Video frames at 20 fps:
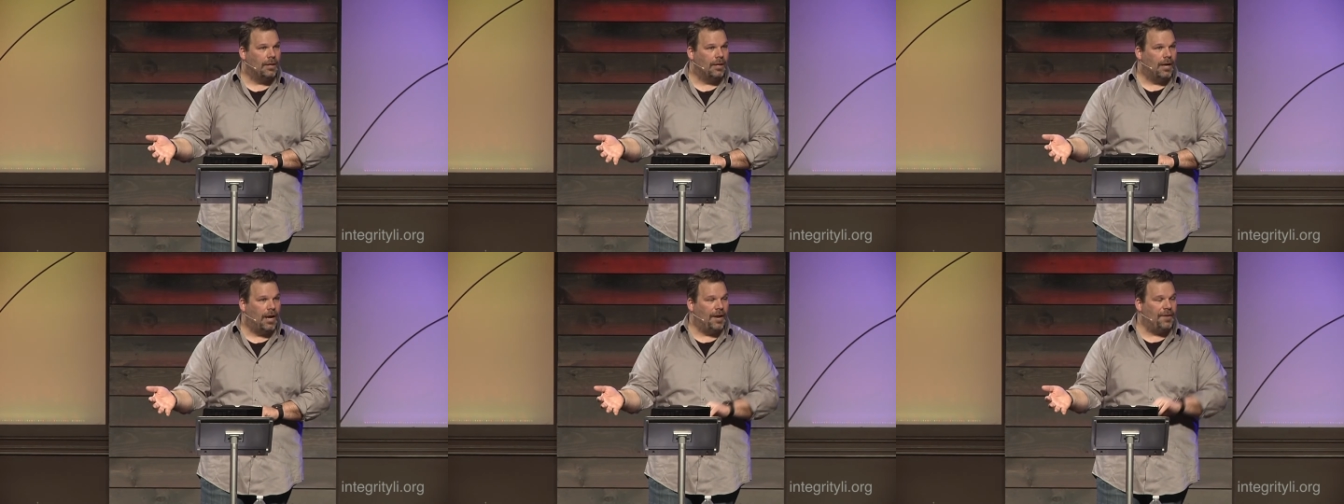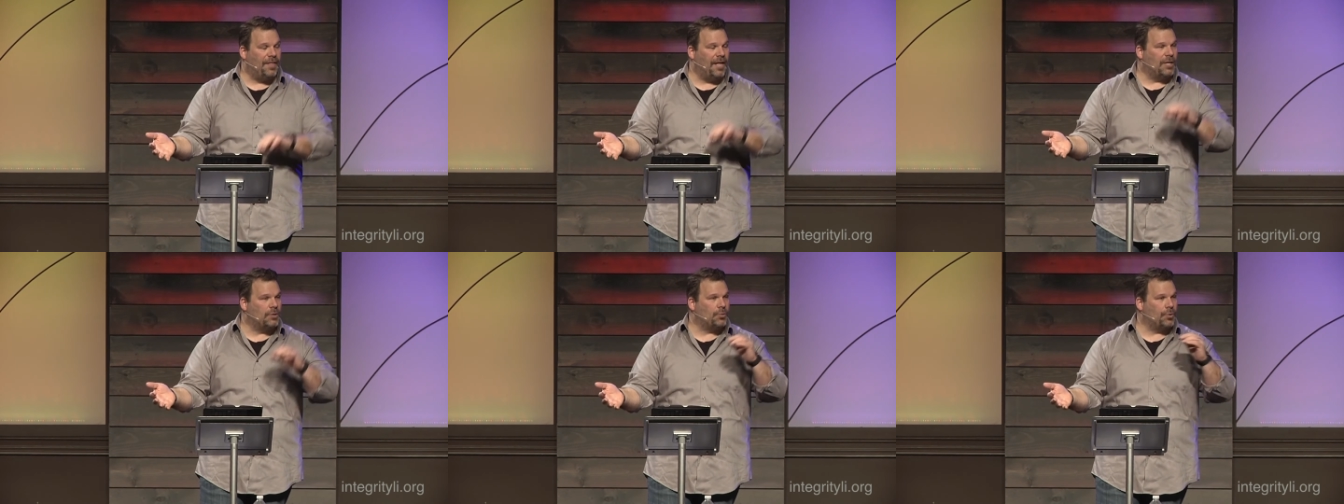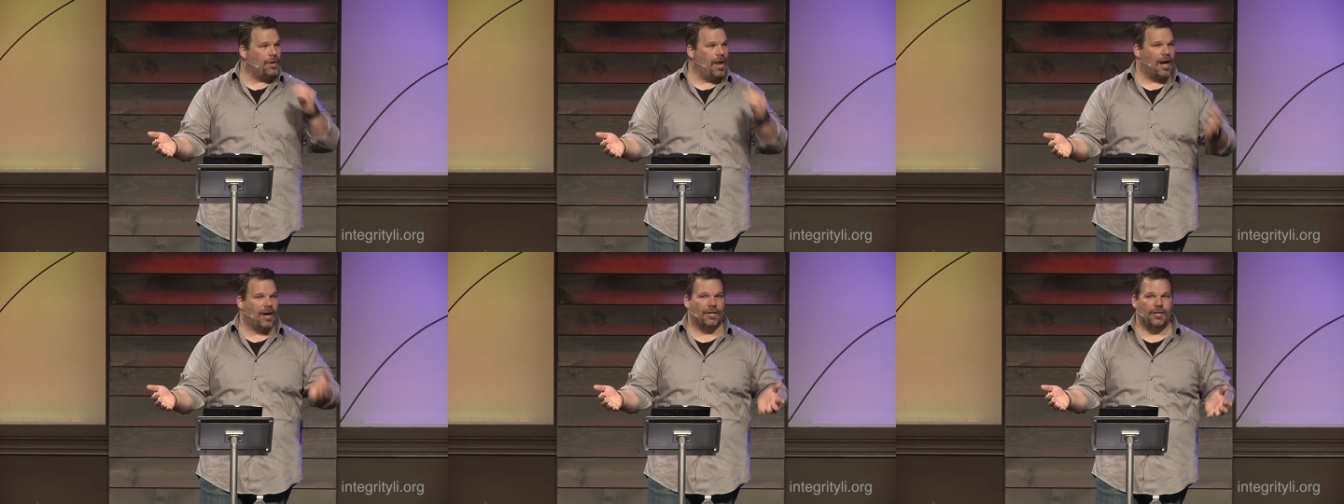and things
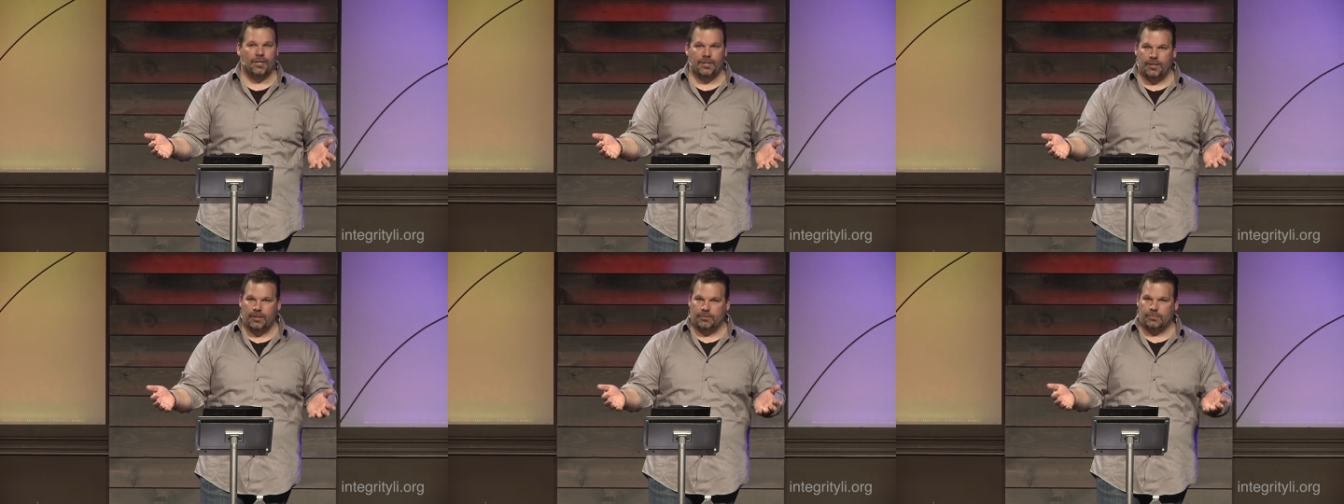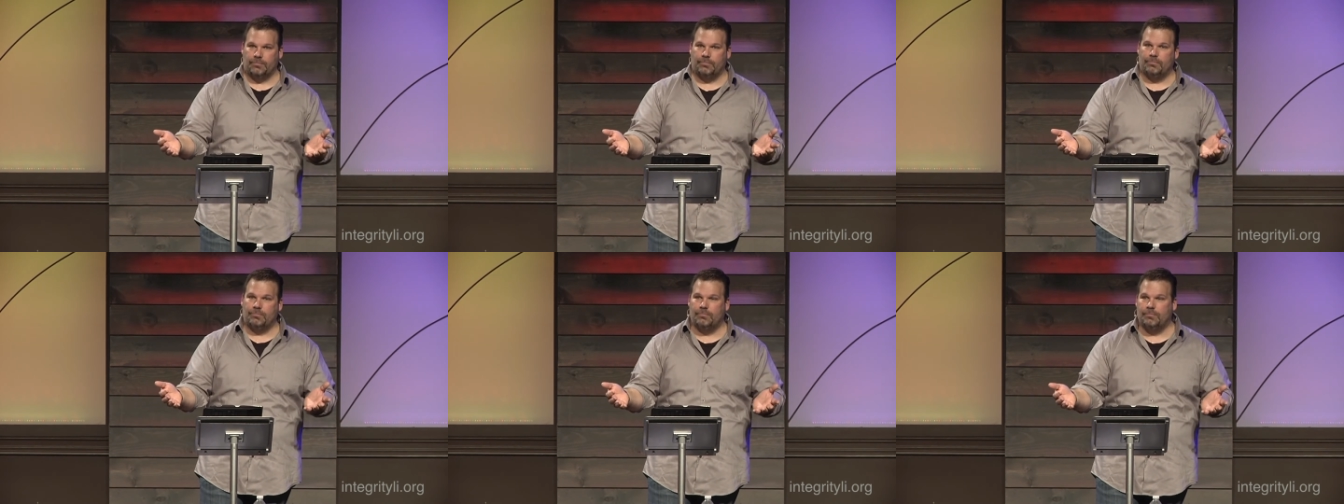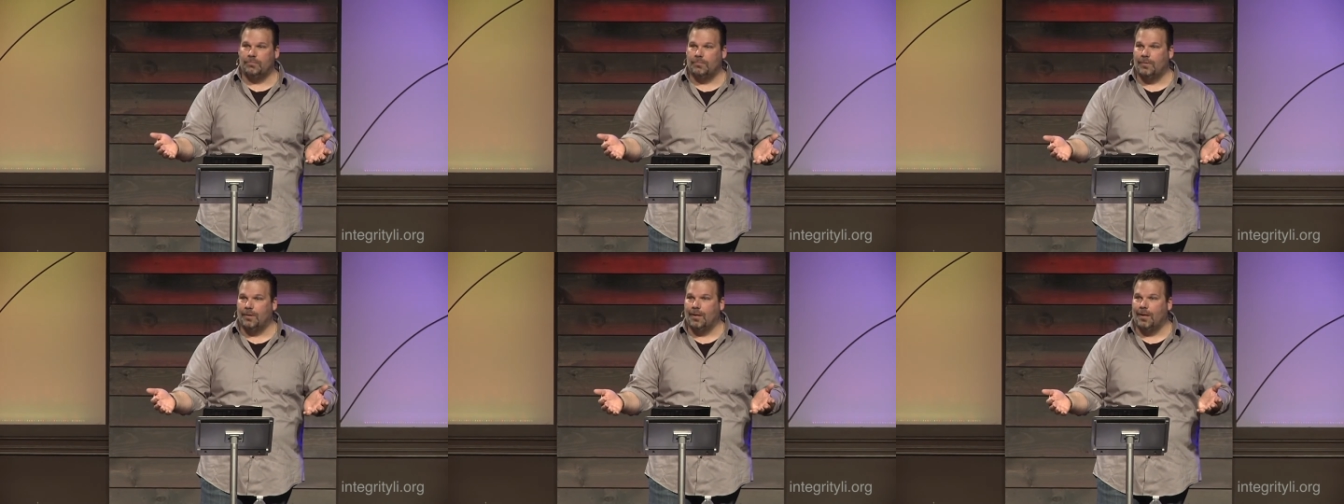we're not going to do.
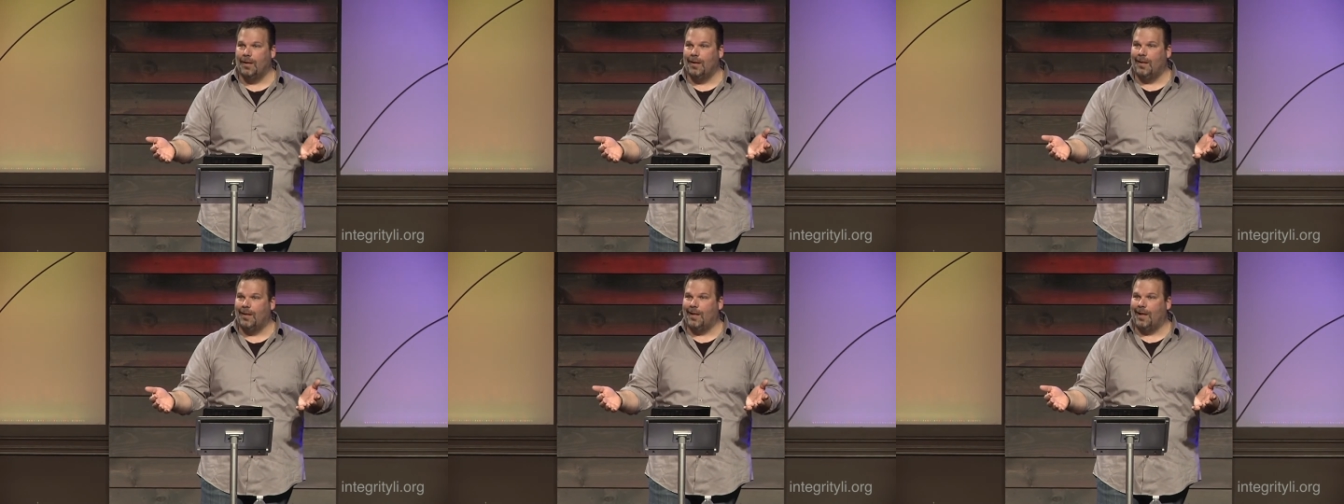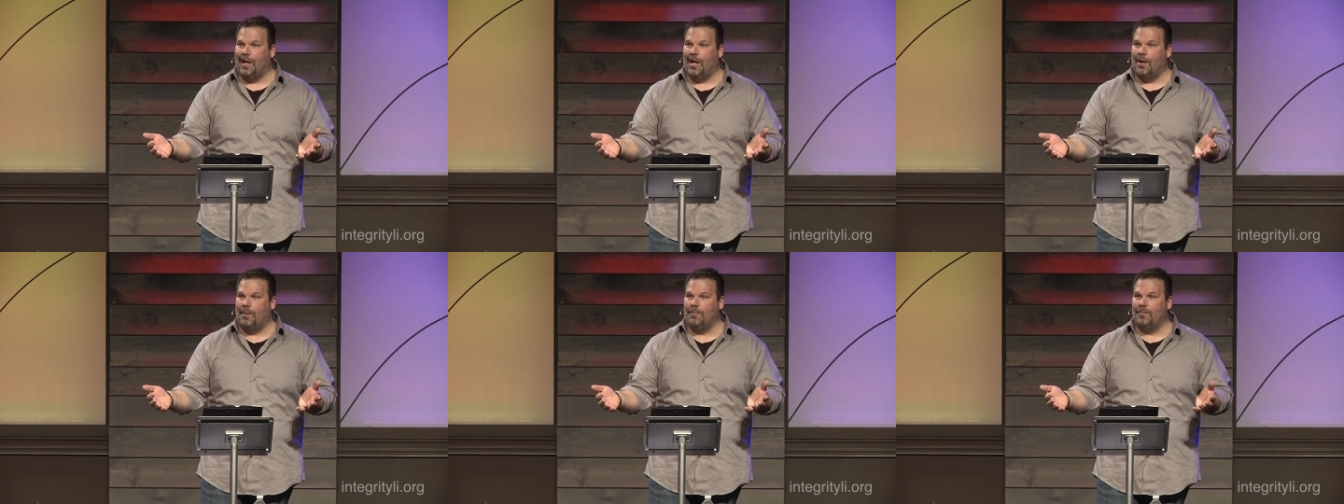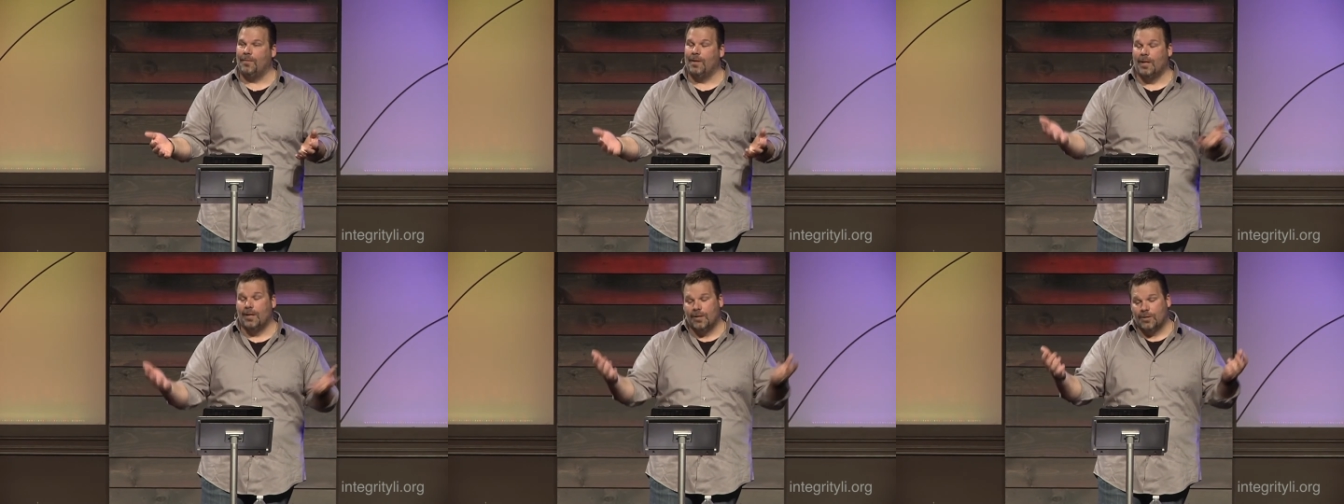
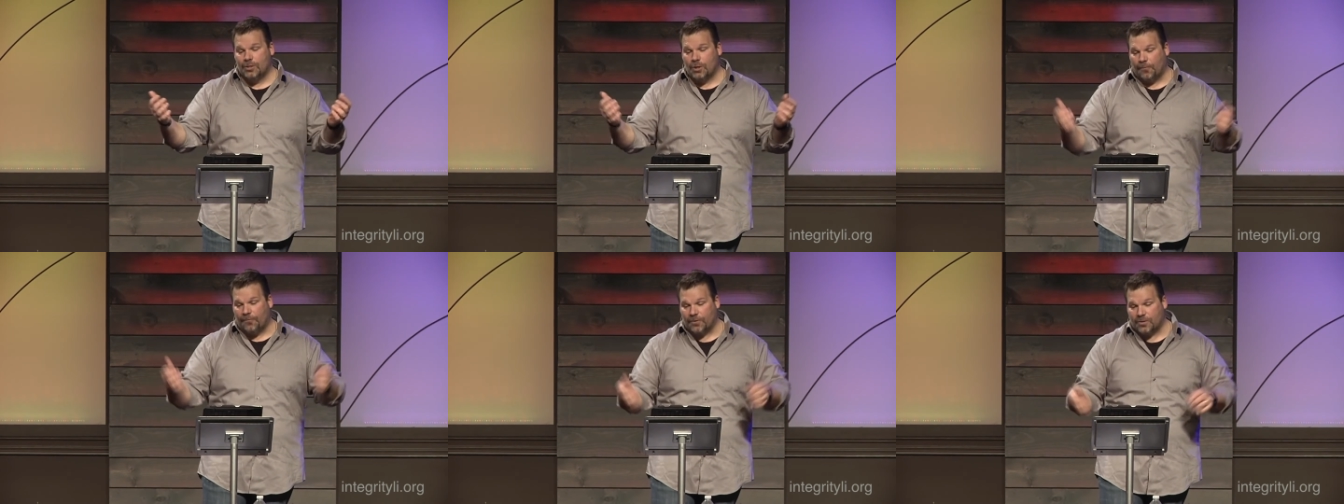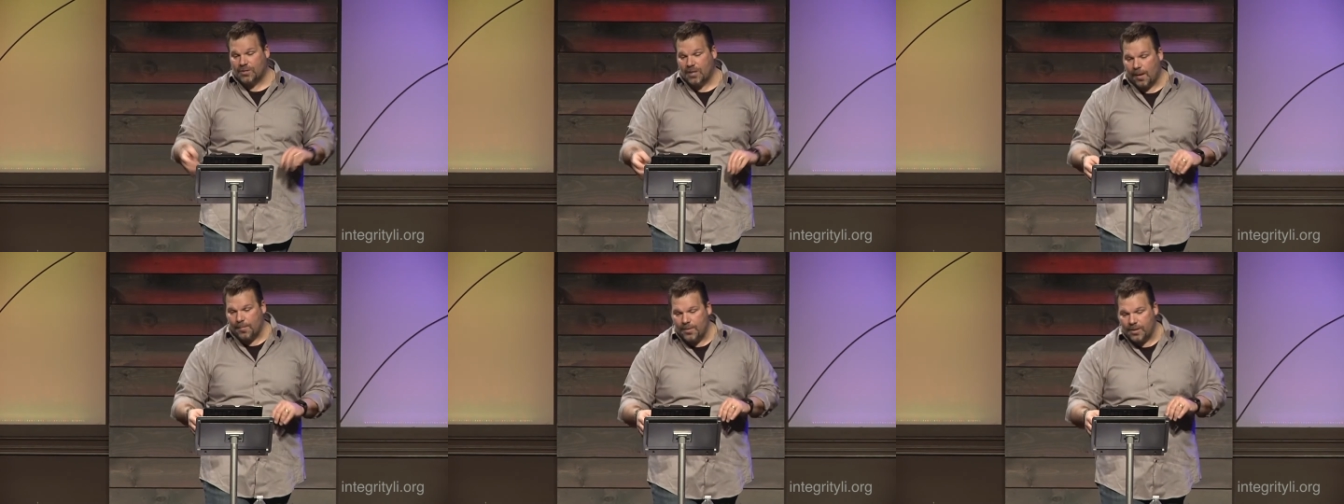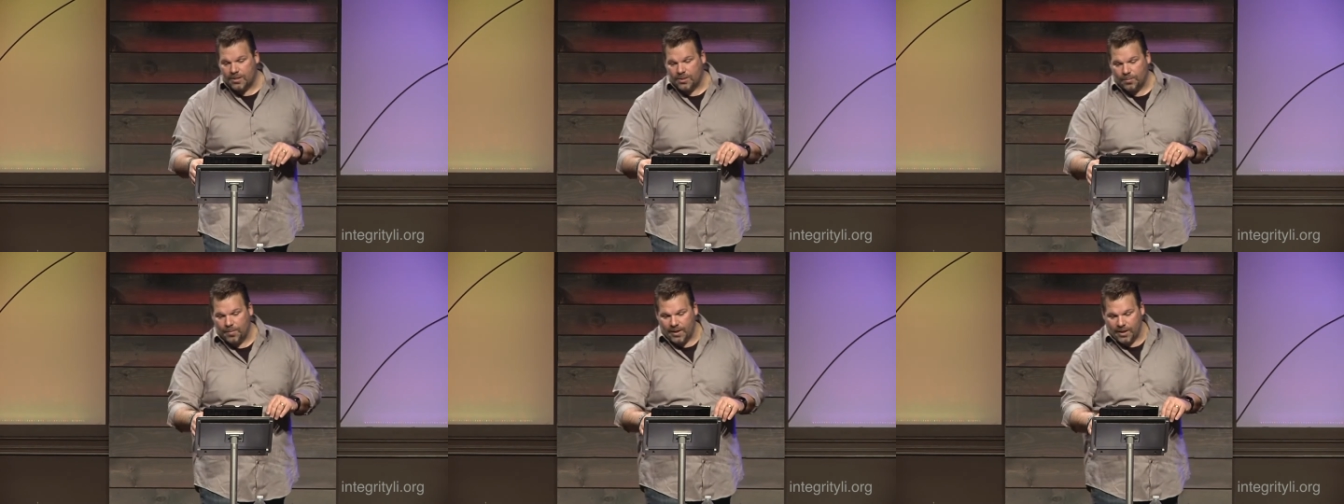Um, so for some,
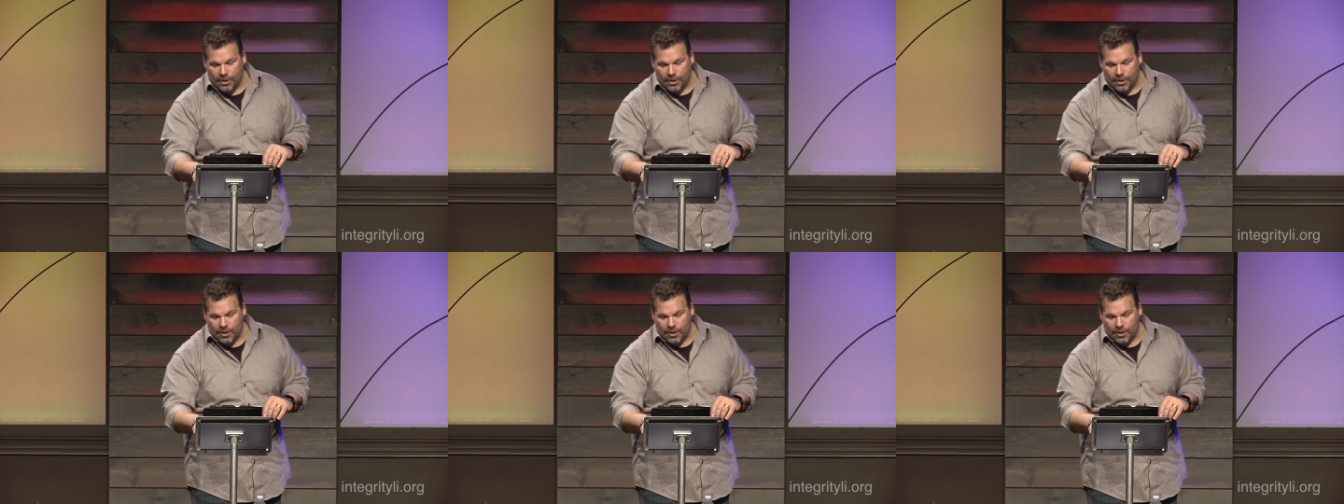this will be